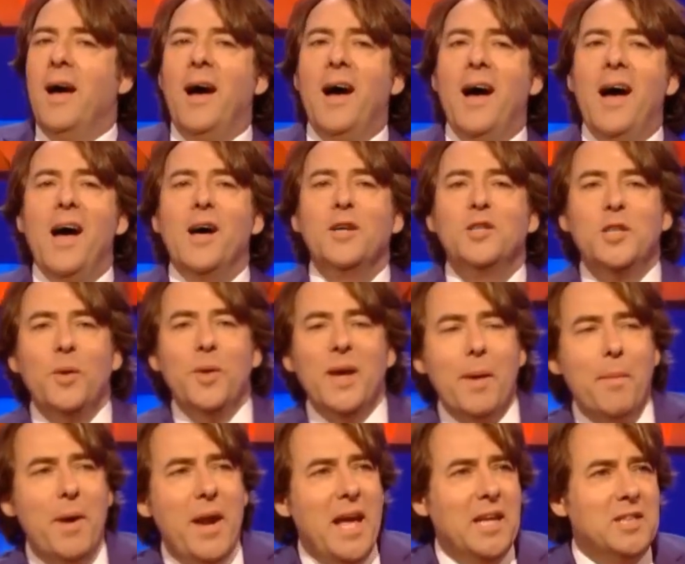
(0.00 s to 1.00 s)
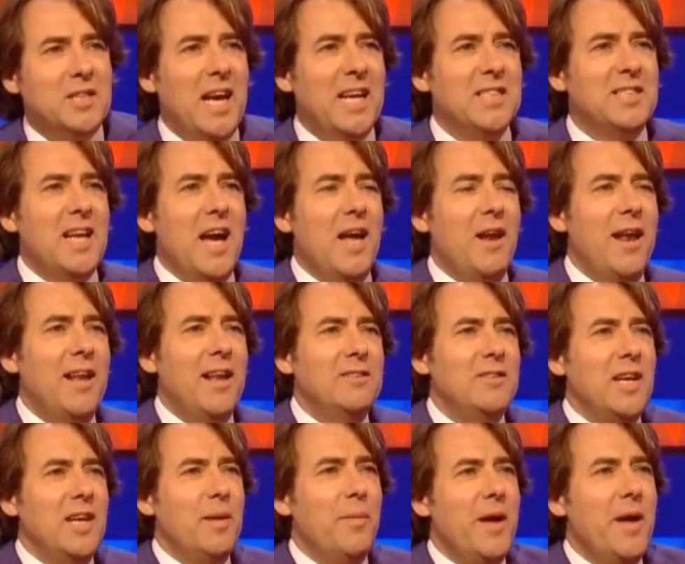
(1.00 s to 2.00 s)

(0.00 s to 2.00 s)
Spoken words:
Shall we get my next guest out, ladies and gentlemen? Oh,